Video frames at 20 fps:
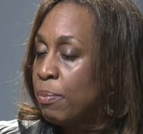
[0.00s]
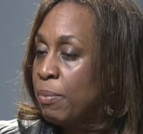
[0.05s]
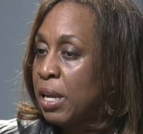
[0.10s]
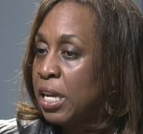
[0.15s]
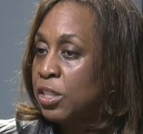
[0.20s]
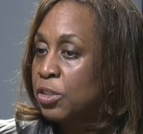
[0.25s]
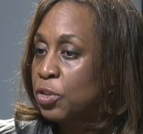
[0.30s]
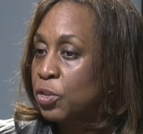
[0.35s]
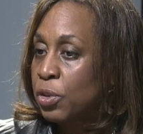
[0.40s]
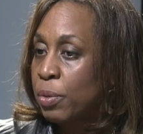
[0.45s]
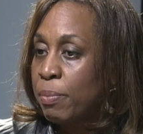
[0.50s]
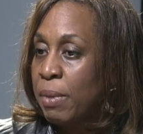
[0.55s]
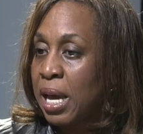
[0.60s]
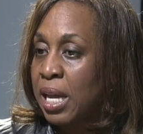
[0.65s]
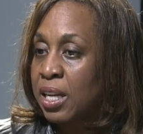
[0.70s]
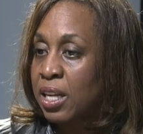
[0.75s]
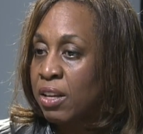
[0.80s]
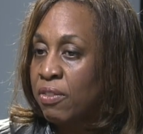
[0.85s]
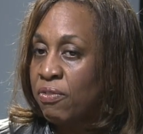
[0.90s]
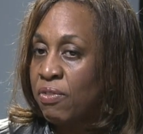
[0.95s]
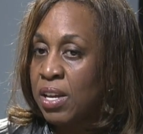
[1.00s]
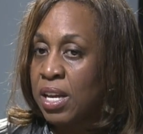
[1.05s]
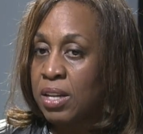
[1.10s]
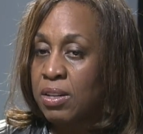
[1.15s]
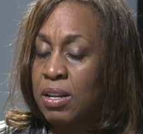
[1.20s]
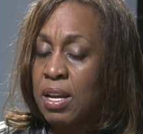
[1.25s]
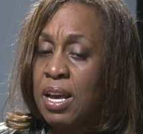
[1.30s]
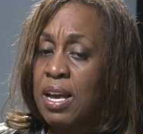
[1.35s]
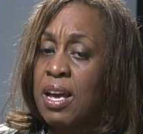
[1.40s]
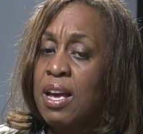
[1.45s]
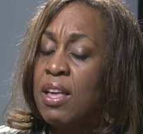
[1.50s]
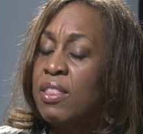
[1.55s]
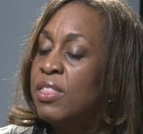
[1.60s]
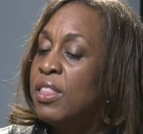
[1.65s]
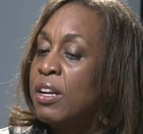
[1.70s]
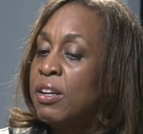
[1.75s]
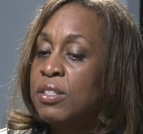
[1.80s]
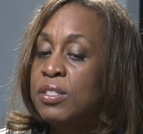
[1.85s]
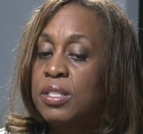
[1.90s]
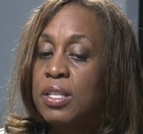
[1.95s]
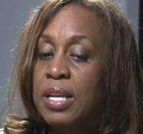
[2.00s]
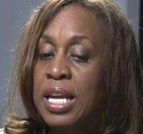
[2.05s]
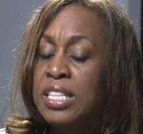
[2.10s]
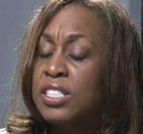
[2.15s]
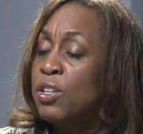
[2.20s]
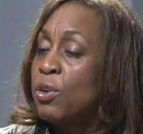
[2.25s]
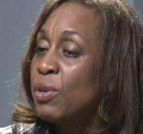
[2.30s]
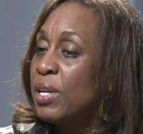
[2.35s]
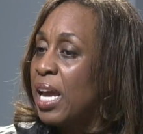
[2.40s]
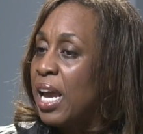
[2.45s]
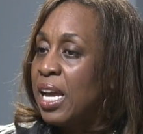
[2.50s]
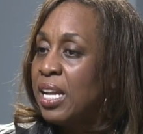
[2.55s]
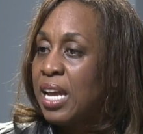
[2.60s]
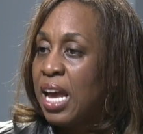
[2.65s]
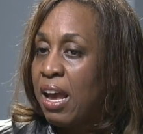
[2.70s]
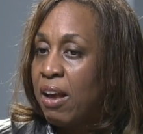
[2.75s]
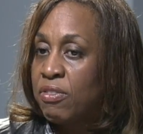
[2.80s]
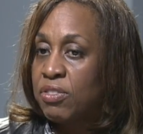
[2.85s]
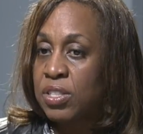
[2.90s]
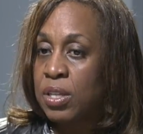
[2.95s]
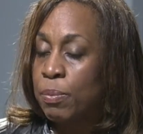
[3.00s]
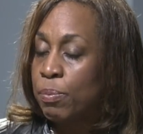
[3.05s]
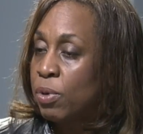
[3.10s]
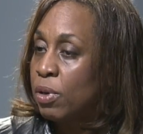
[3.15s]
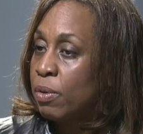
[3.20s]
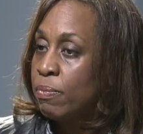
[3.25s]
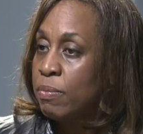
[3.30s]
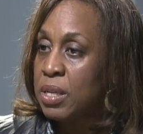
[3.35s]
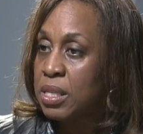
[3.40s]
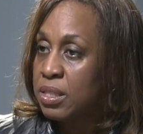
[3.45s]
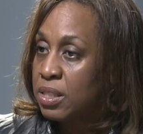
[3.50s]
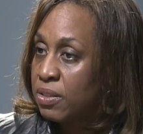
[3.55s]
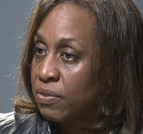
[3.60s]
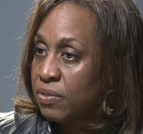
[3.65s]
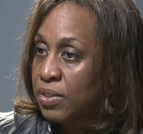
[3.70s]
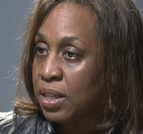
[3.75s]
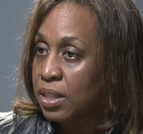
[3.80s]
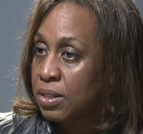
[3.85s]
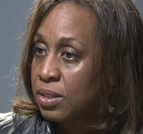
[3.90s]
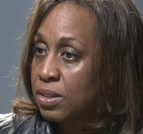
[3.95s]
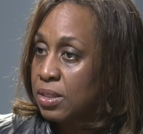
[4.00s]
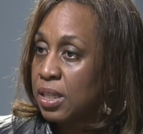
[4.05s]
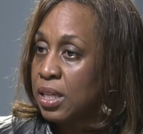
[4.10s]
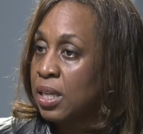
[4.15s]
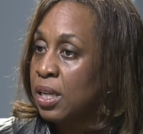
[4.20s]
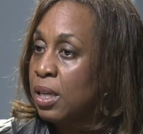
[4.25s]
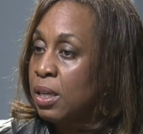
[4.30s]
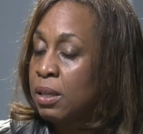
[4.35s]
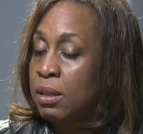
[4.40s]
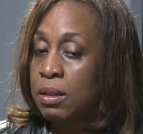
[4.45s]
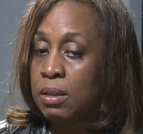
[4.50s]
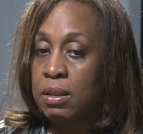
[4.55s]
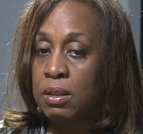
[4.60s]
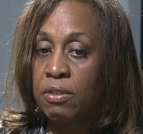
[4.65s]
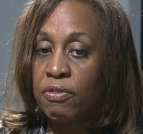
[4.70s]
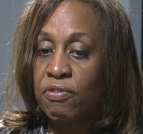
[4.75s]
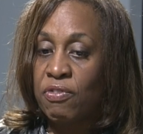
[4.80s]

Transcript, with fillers: a major traumatic event, there's, it's okay to have some permissiveness in the